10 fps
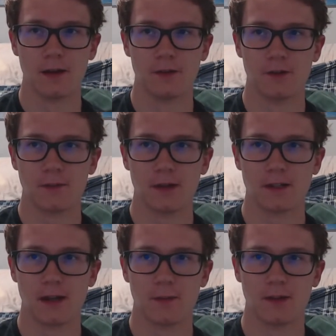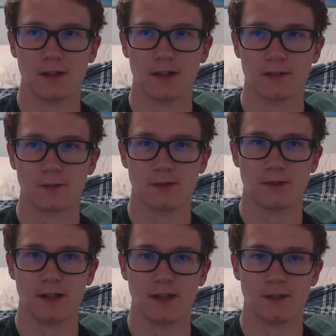during my time on Linux was
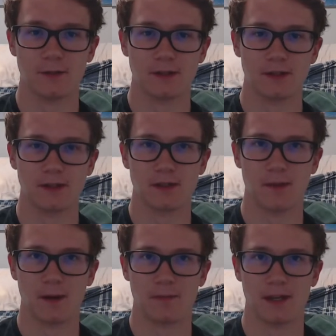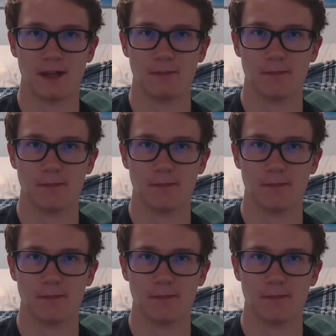related to a system update,